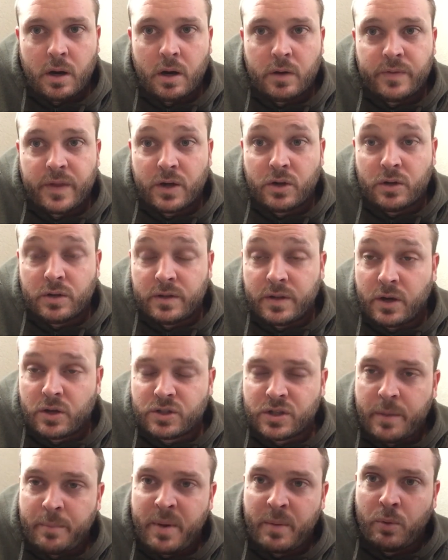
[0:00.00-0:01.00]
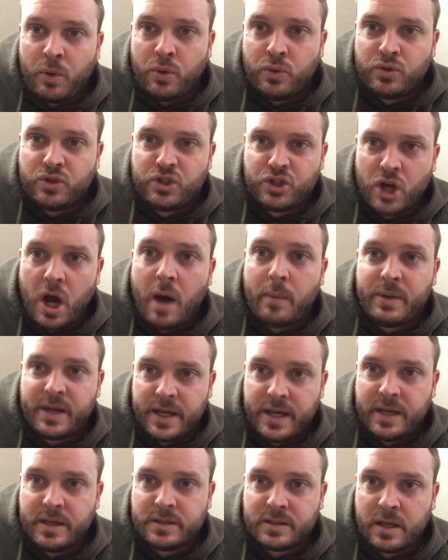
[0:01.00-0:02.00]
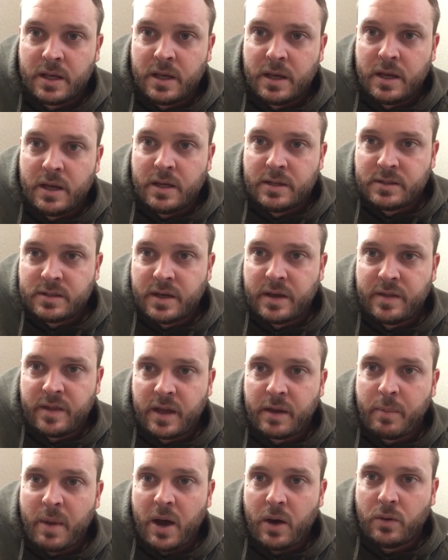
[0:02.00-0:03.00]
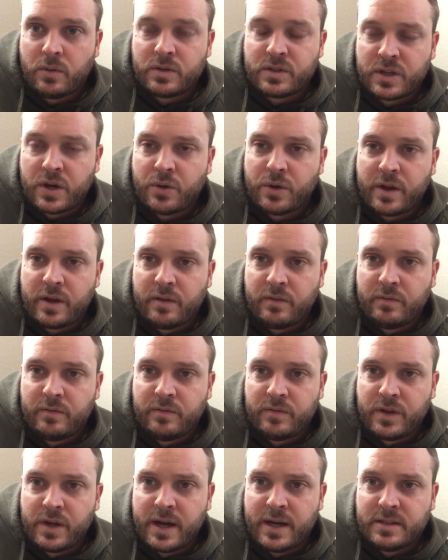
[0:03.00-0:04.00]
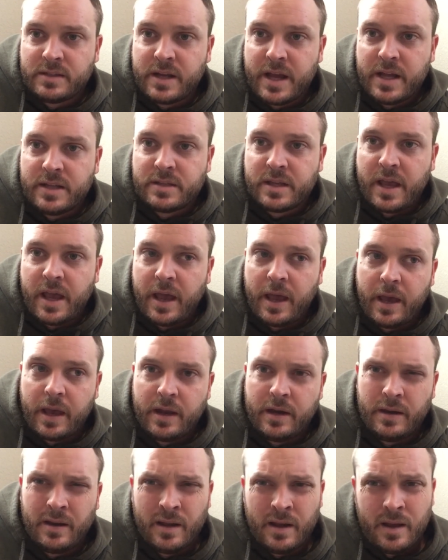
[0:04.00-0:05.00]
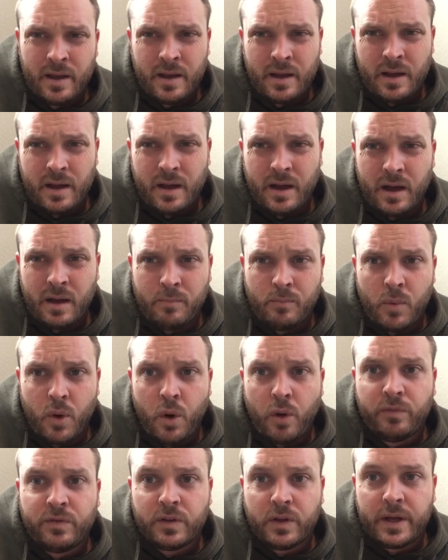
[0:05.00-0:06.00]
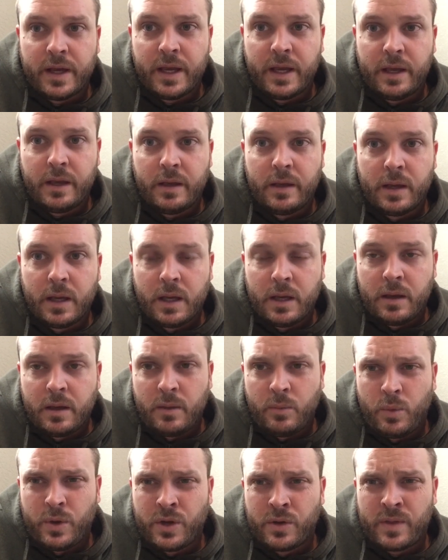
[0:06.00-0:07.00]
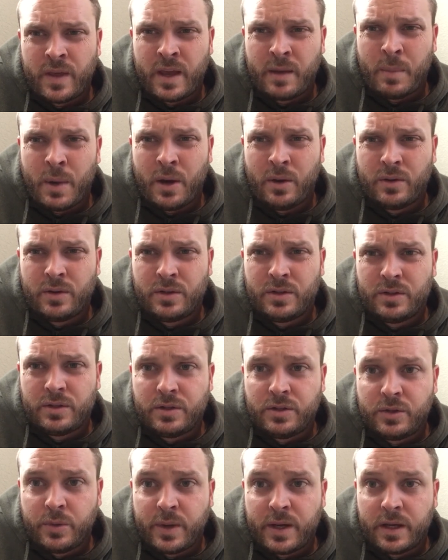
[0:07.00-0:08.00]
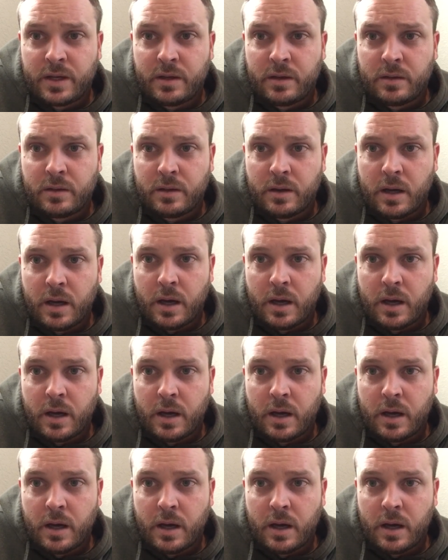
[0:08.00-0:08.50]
there are some people whose job it is to think about security of the United States, and hopefully when you're thinking about doing